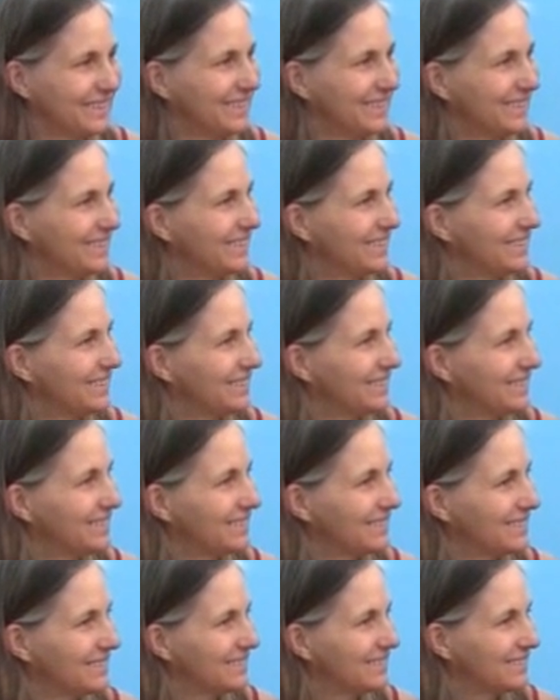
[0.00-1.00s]

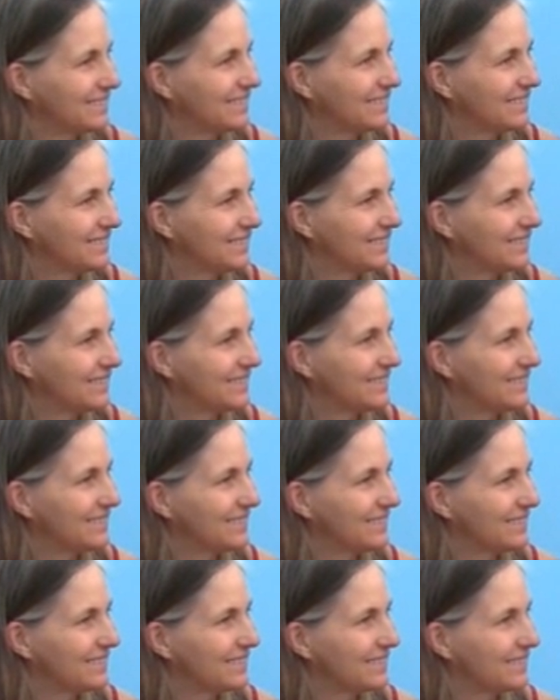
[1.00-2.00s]

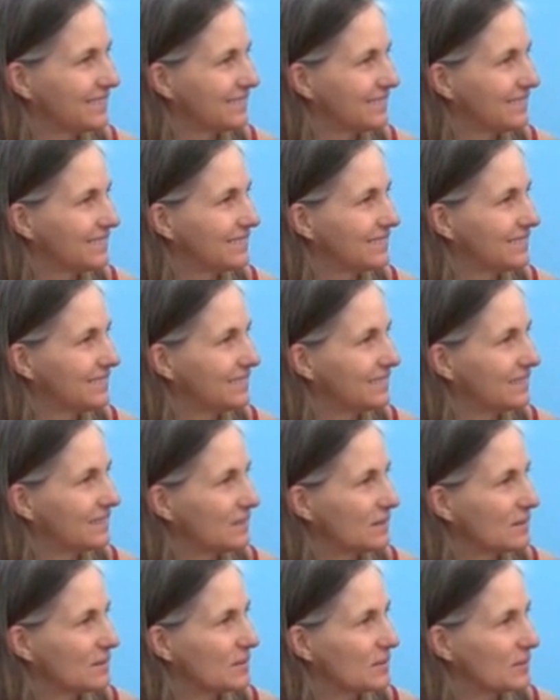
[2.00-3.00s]

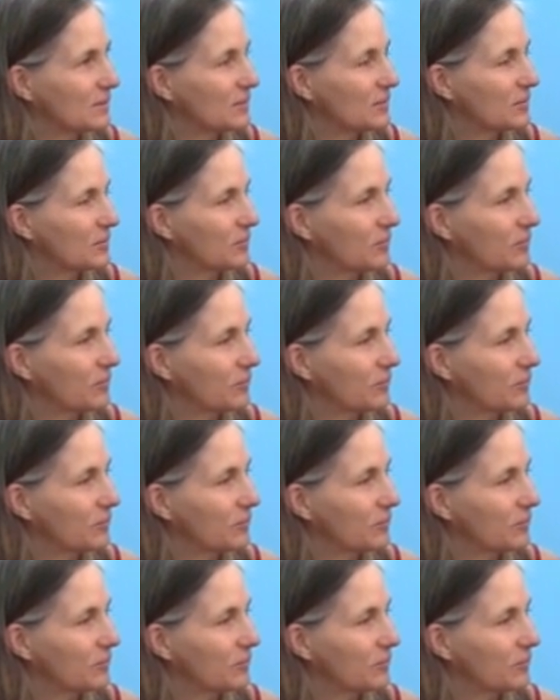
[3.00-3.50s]
(silent)